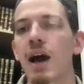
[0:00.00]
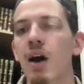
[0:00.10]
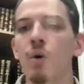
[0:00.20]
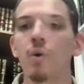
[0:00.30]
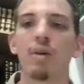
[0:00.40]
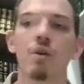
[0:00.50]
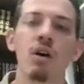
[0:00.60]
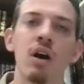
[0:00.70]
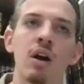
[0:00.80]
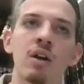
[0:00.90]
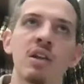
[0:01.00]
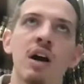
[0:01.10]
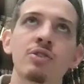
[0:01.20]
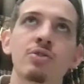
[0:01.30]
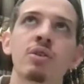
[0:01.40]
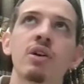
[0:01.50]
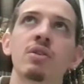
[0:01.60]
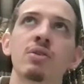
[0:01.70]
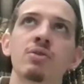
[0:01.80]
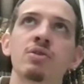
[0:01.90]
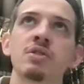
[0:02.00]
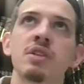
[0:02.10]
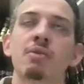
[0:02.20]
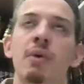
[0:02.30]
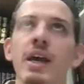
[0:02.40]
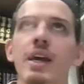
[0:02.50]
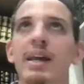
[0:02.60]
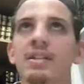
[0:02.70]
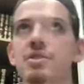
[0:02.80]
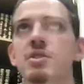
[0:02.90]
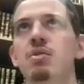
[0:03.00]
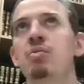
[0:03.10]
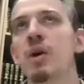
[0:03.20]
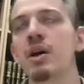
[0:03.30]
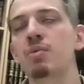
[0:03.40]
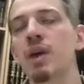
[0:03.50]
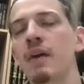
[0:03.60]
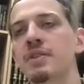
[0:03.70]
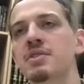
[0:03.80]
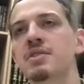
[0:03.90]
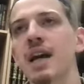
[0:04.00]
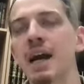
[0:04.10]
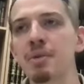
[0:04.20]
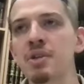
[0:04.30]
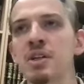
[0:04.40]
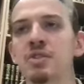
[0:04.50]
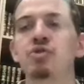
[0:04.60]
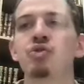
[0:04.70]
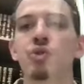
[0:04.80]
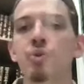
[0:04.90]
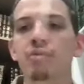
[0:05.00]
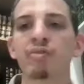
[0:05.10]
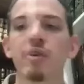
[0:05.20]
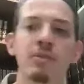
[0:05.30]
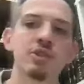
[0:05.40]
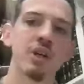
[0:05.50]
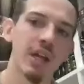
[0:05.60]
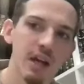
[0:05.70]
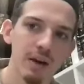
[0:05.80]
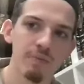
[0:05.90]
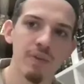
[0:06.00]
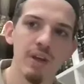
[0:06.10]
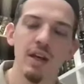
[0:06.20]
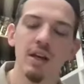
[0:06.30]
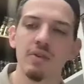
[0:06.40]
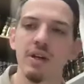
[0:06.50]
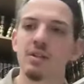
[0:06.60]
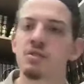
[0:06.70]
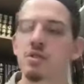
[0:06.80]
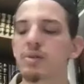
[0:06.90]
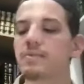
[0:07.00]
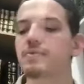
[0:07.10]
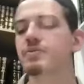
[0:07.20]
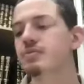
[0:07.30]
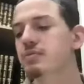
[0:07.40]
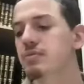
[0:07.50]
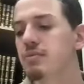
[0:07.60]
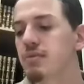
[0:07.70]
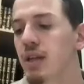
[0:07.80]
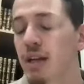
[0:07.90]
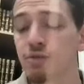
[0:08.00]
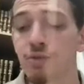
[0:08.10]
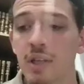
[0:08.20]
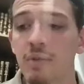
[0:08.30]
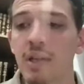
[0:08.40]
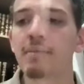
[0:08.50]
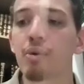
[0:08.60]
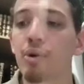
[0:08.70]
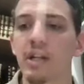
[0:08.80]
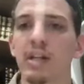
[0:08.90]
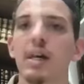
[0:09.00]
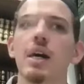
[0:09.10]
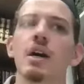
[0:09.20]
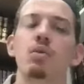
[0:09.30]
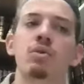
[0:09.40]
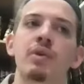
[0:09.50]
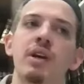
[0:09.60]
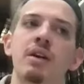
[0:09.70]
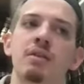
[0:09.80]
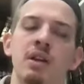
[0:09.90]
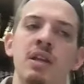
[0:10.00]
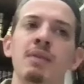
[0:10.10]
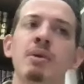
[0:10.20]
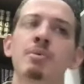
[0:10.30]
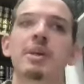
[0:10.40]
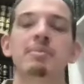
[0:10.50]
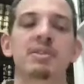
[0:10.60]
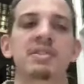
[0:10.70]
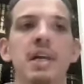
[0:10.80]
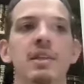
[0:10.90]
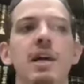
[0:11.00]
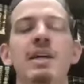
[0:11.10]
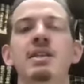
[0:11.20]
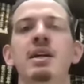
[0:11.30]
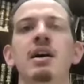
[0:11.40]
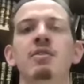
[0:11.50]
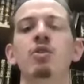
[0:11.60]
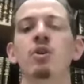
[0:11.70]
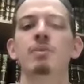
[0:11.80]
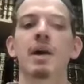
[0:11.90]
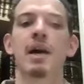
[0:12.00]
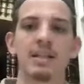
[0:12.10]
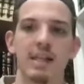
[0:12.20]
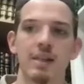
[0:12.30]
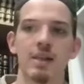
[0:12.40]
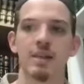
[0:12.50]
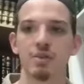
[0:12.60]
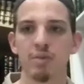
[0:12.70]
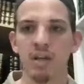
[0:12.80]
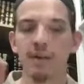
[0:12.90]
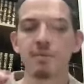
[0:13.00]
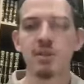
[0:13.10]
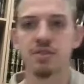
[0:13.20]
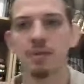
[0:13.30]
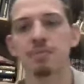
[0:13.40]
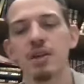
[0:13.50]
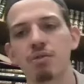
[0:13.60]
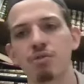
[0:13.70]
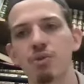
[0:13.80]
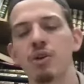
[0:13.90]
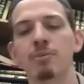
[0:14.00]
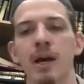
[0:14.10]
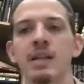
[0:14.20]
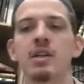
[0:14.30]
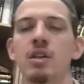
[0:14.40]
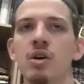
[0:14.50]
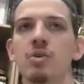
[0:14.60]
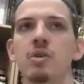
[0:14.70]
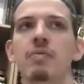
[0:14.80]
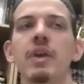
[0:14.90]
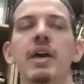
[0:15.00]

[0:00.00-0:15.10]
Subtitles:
how our logical conclusions, they weigh against what we have established as truth from the Sharia, right? So that's really, really important. A lot of people, they mistake the idea of hukm aqli, that like you come to something through your mind alone,